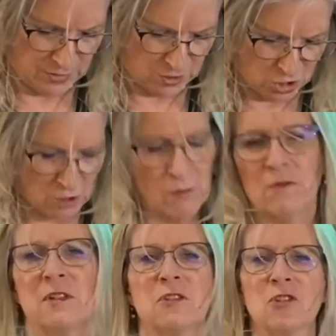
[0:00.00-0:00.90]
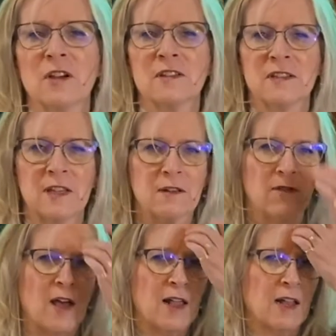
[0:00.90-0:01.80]
Don't trust in
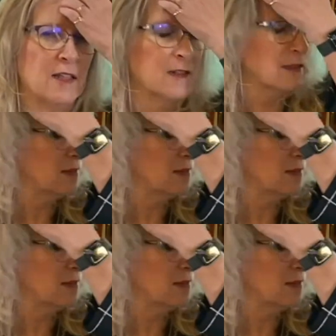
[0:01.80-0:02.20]
violence.